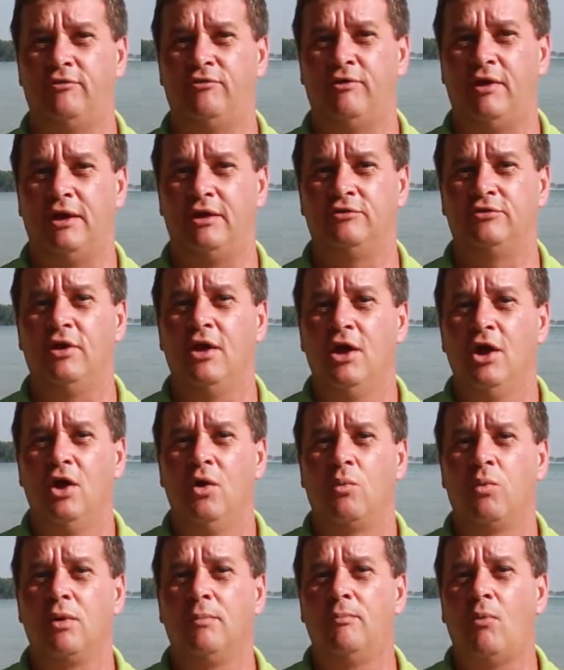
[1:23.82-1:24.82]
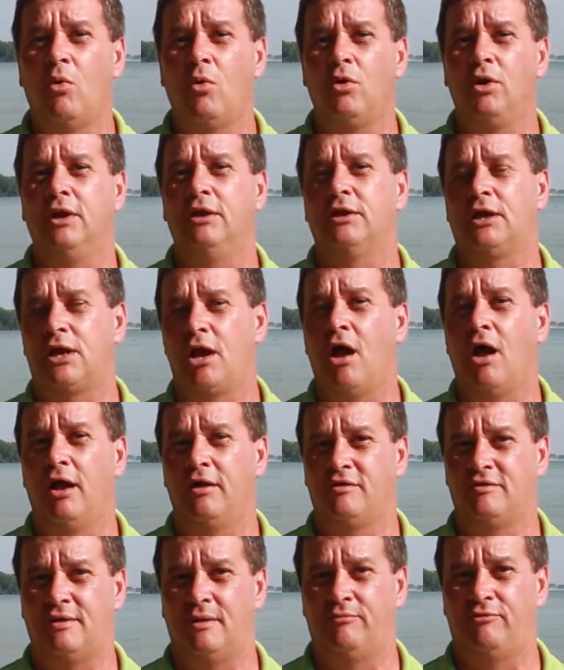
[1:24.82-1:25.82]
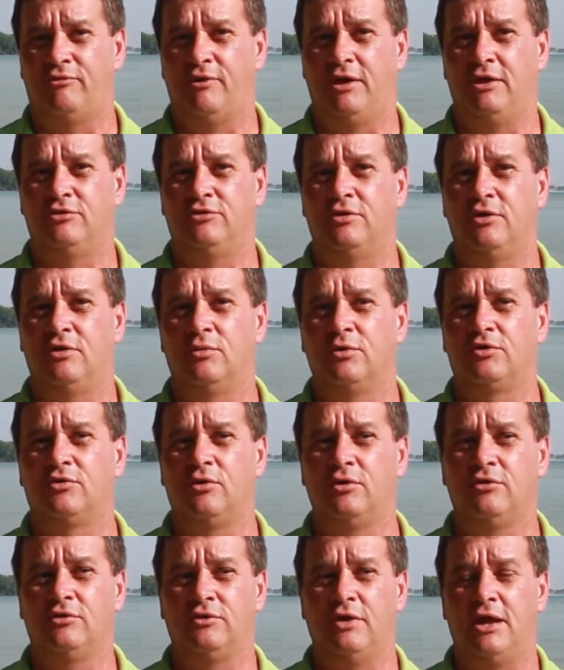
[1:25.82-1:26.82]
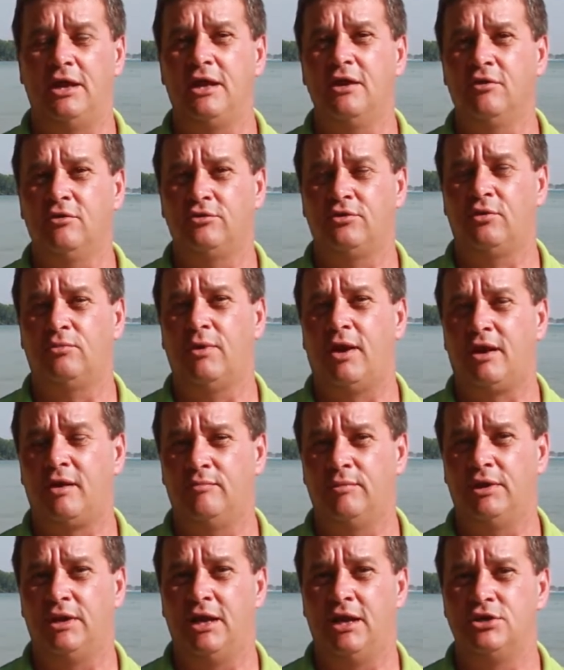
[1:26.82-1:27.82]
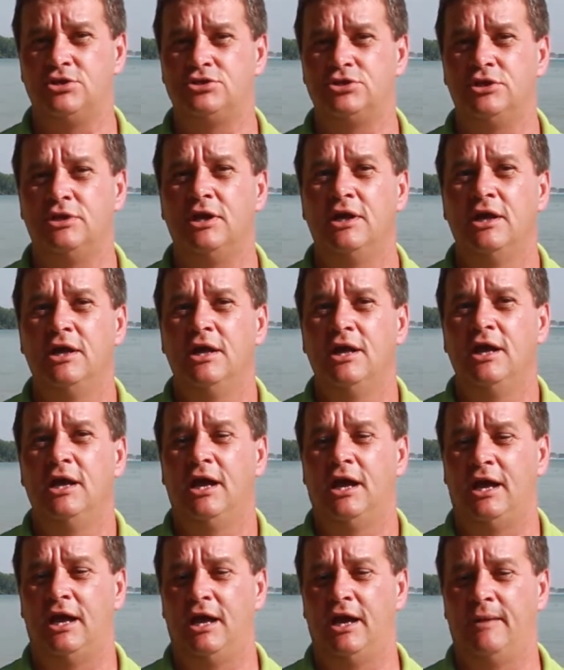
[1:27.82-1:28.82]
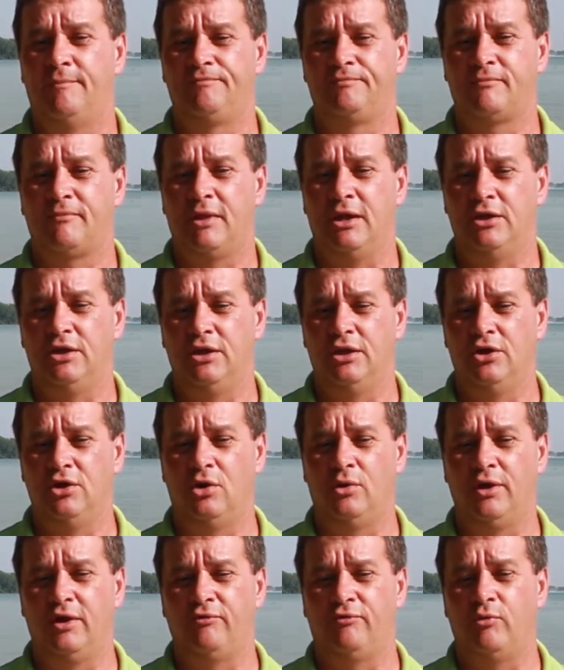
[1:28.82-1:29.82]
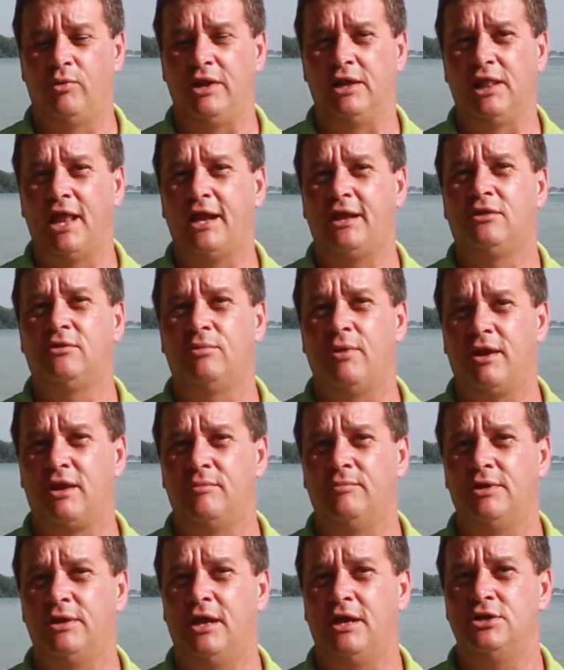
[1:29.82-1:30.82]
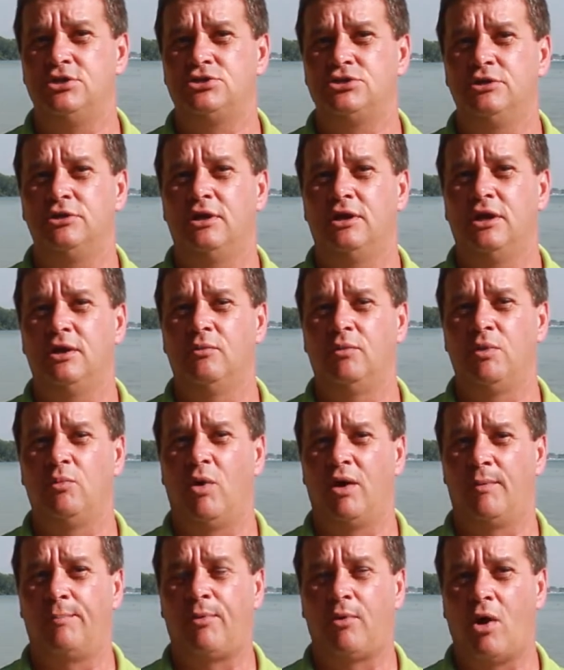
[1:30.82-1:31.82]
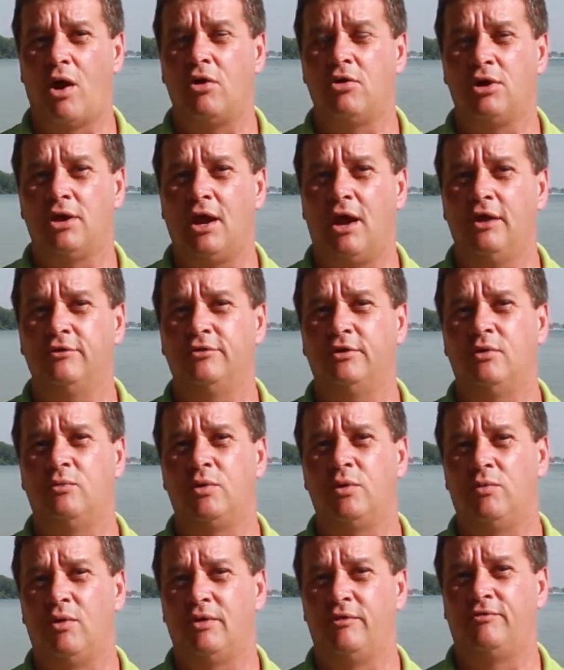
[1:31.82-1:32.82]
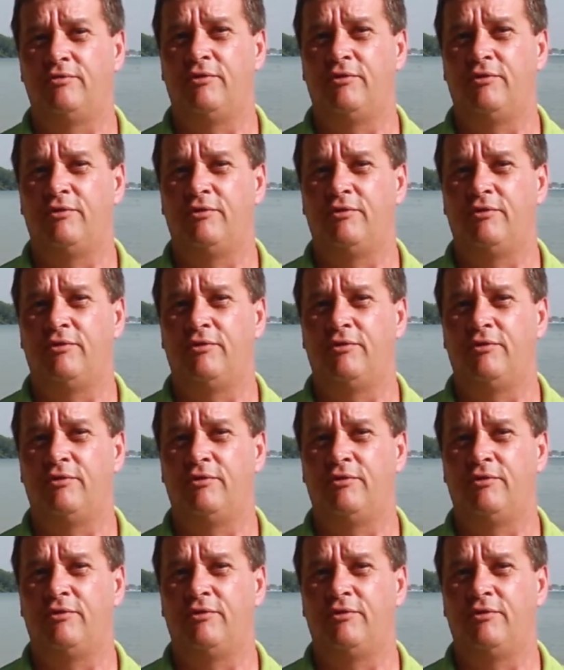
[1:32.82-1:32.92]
phase. We're more in the concept phase here. We're sort of saying, here's the recommendation. Um, you know, if we like the recommendation, we want to prioritize it, we want to